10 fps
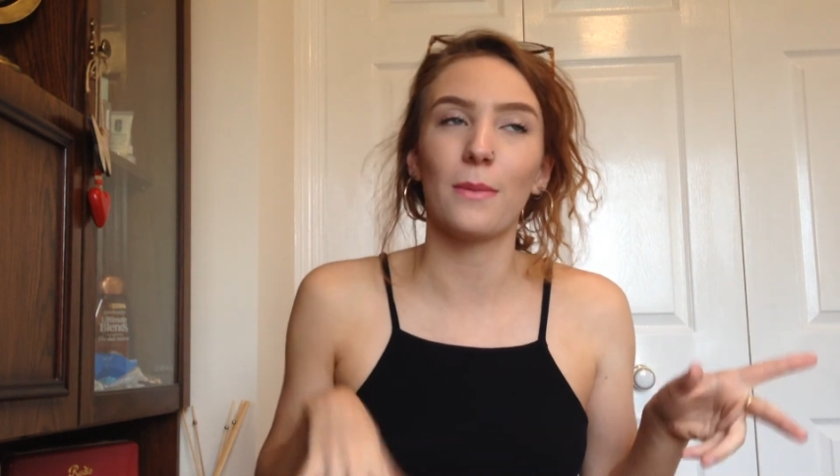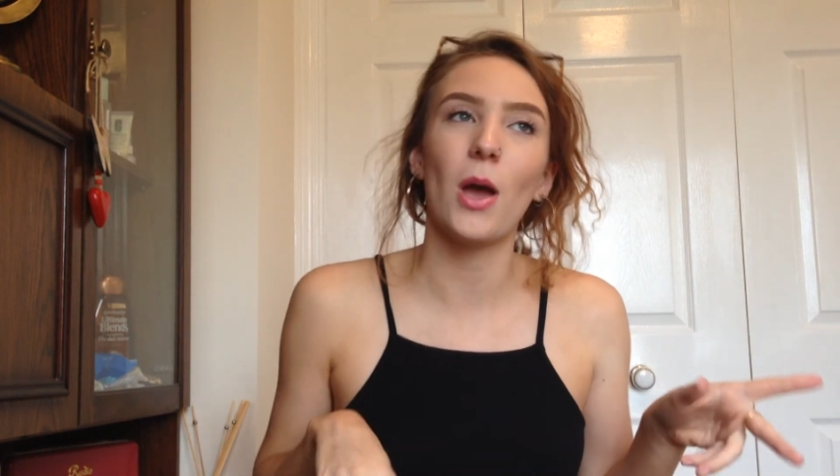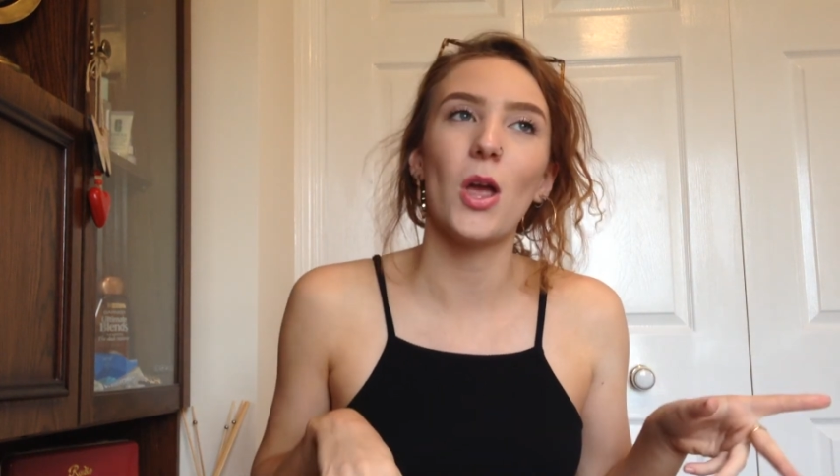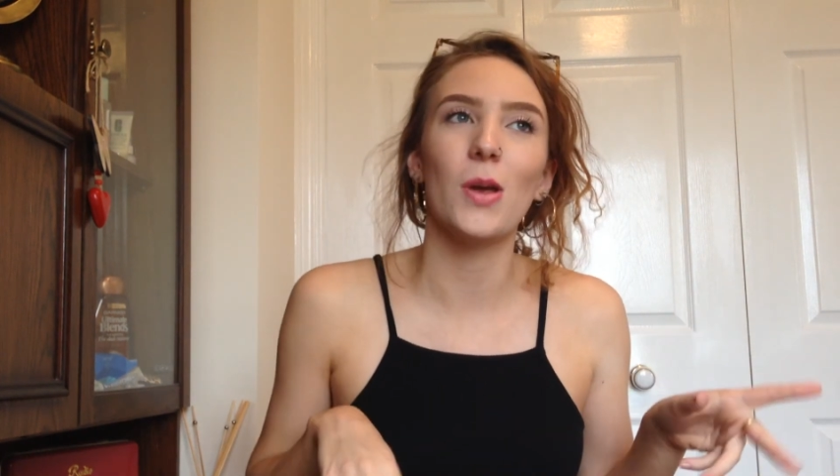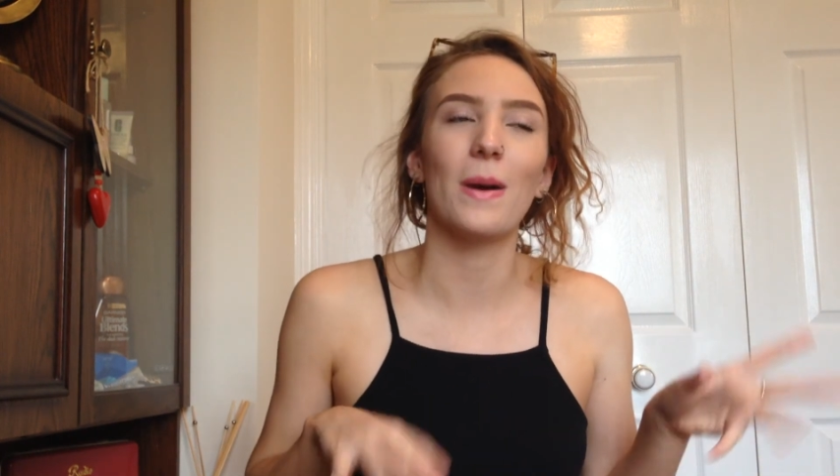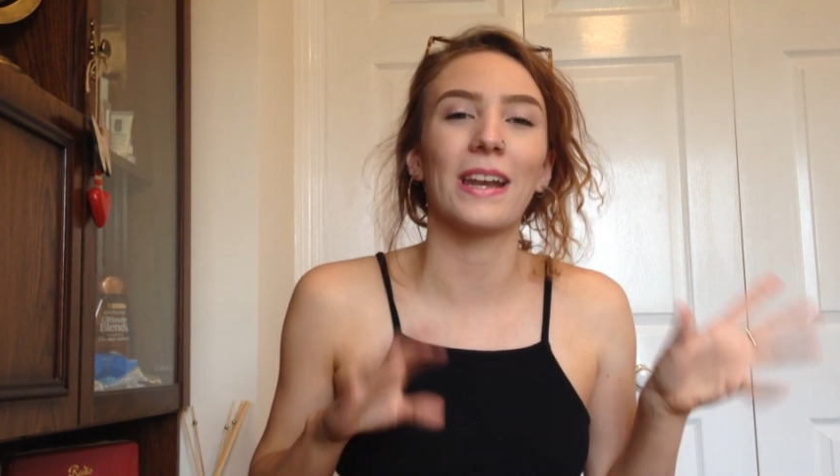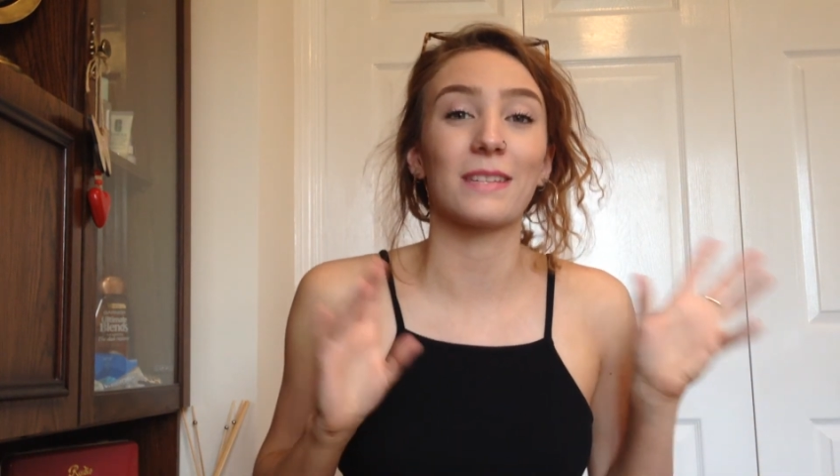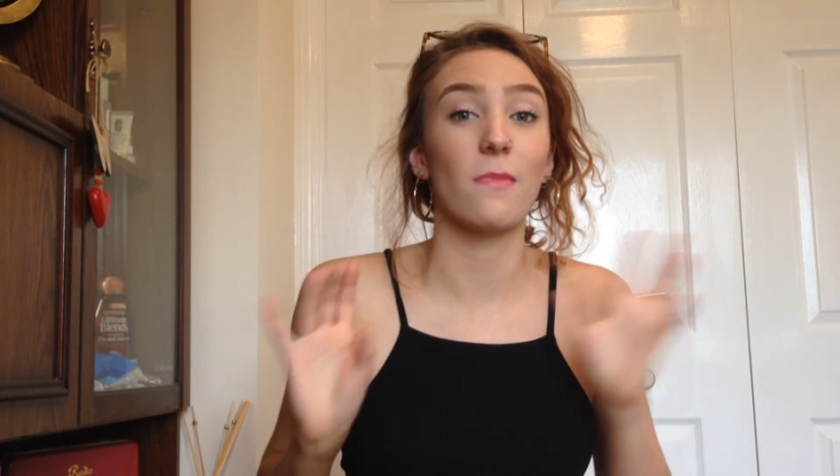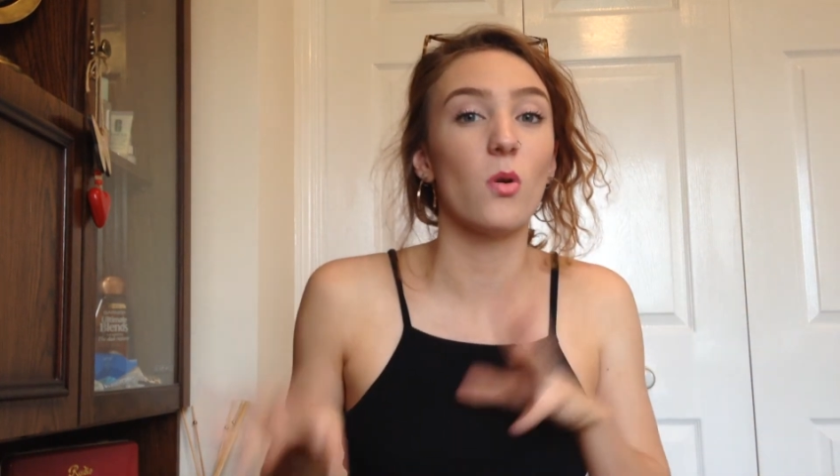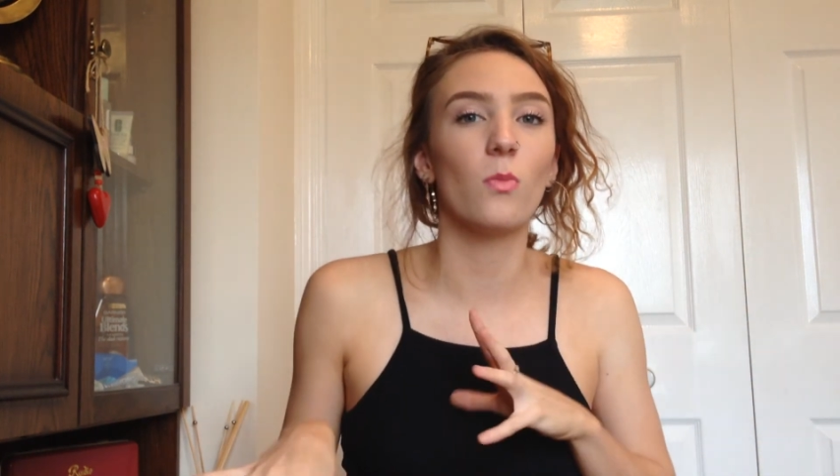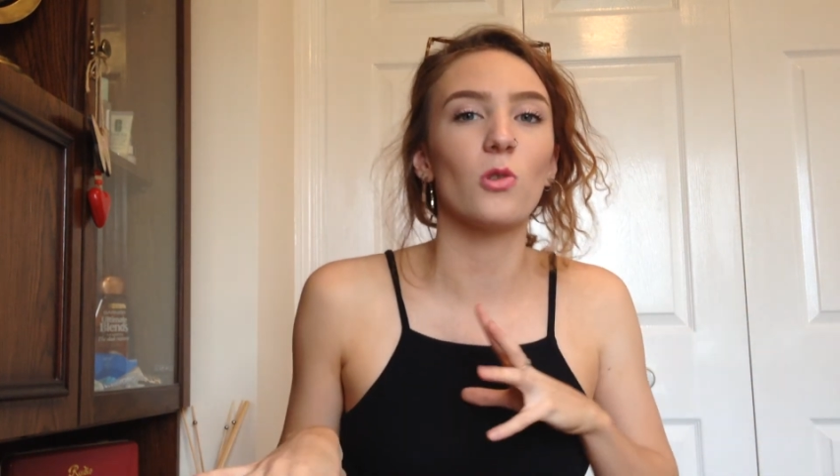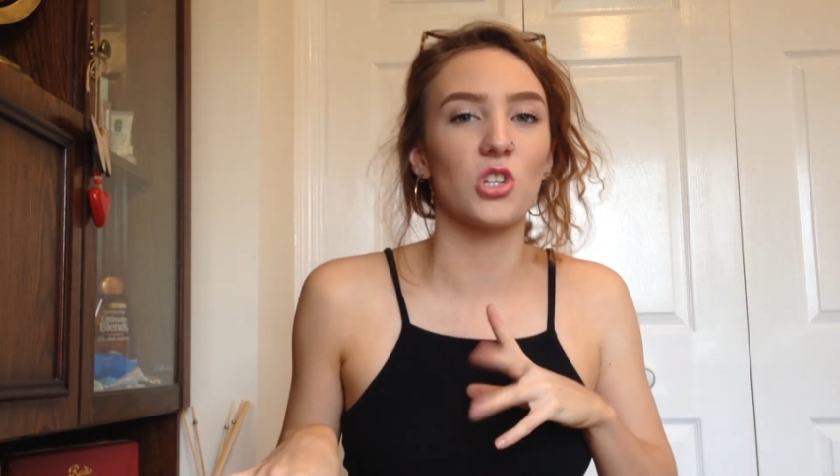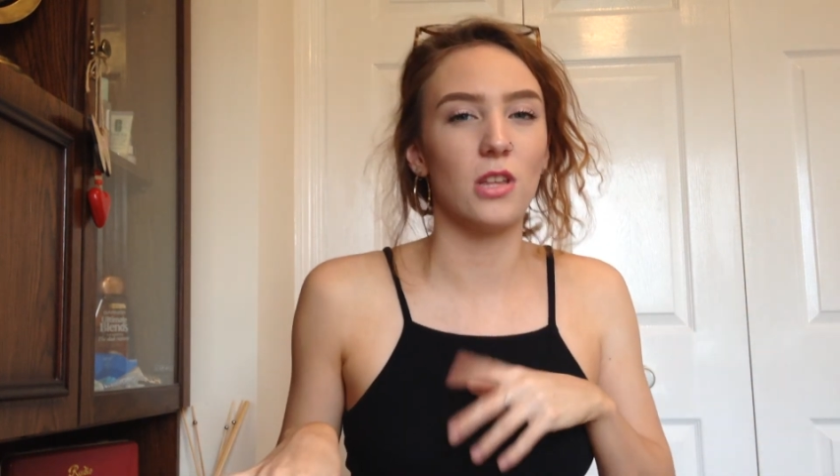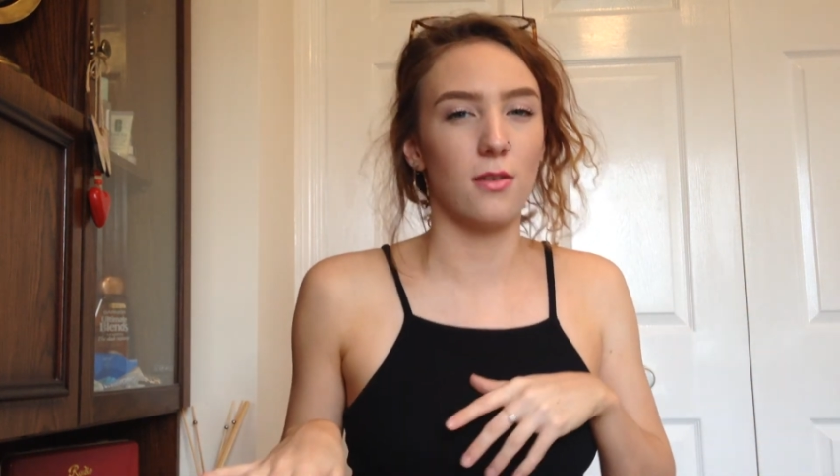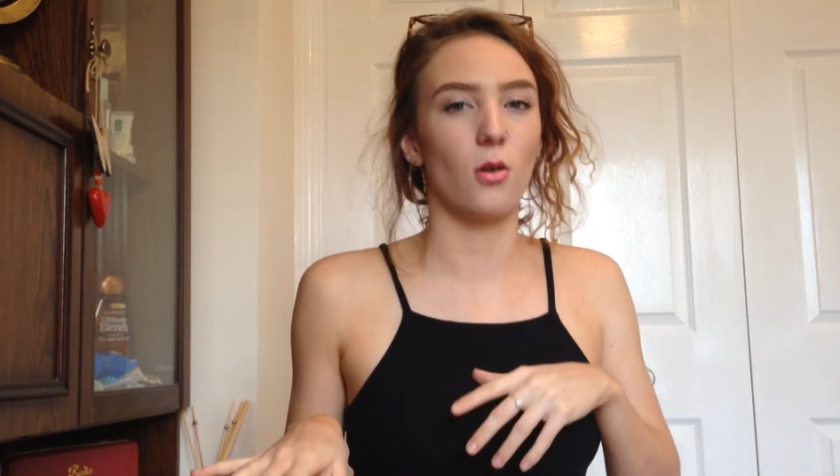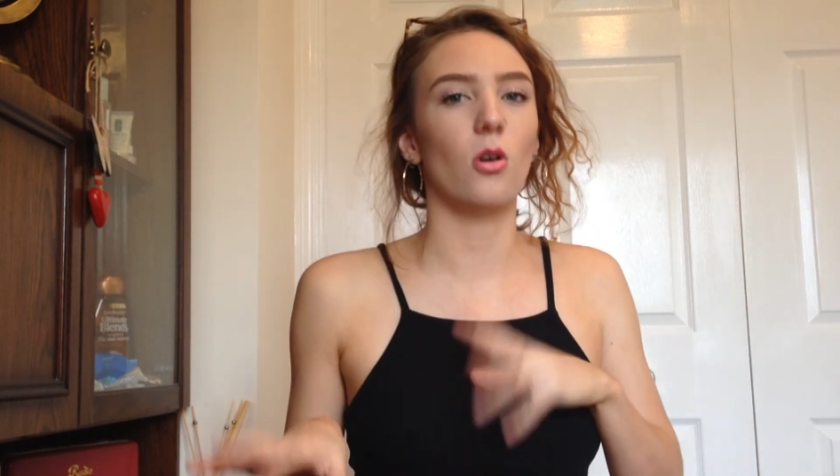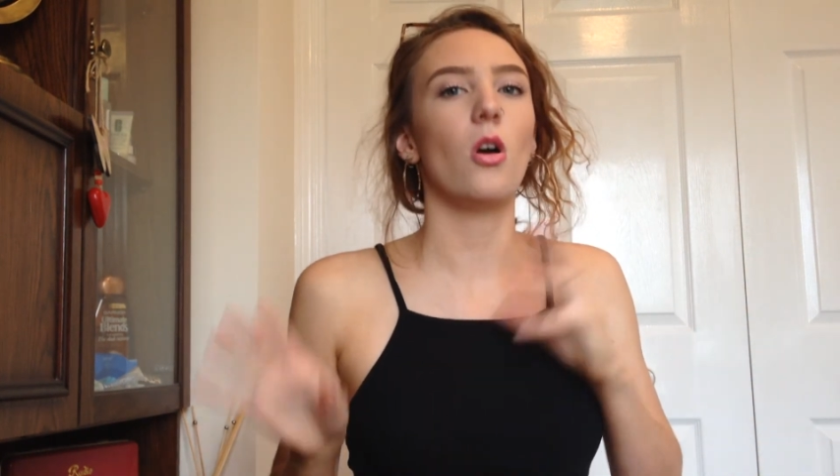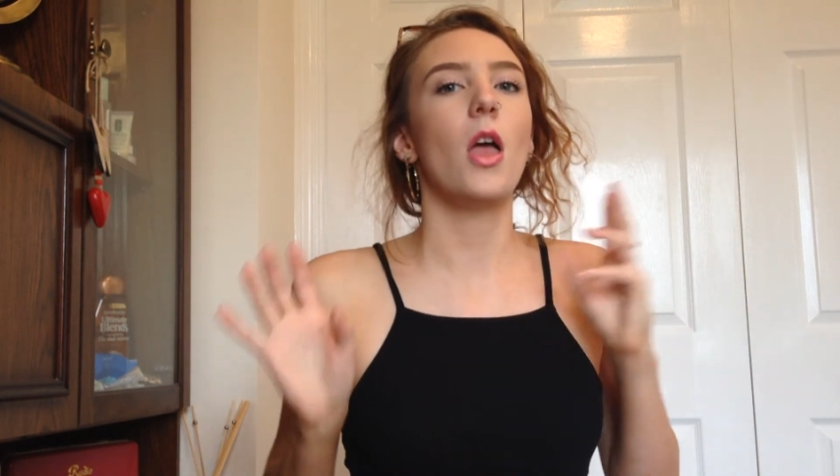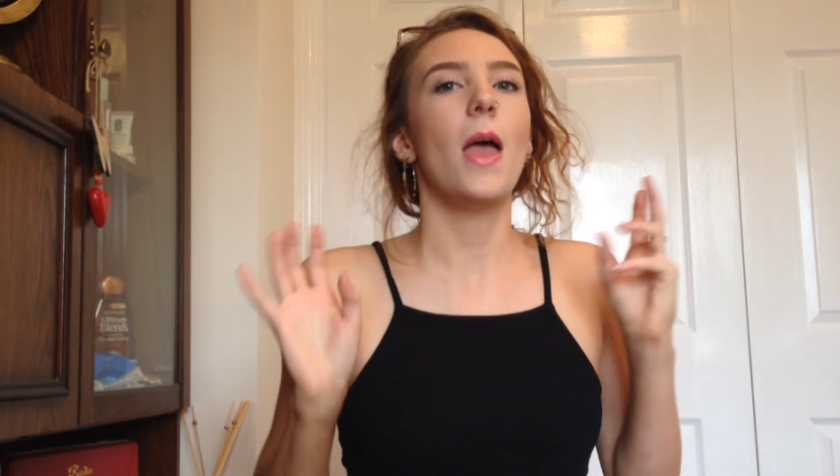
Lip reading: them home and ask Mum what she thought,